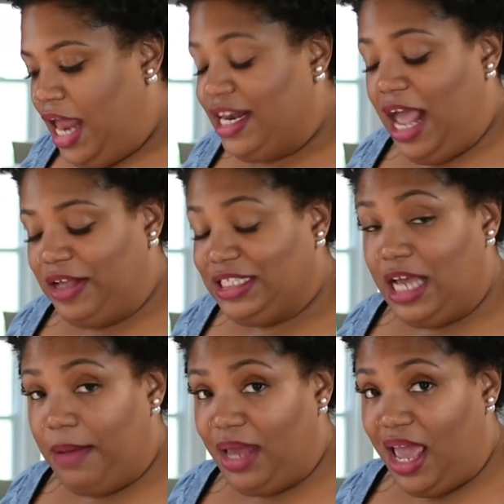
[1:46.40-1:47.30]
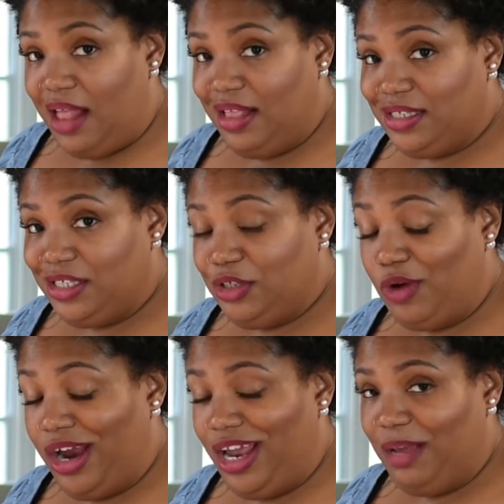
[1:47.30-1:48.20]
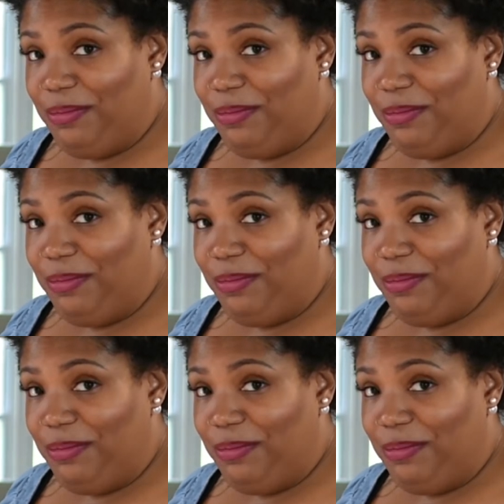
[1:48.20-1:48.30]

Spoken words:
Now it's time to add this to our egg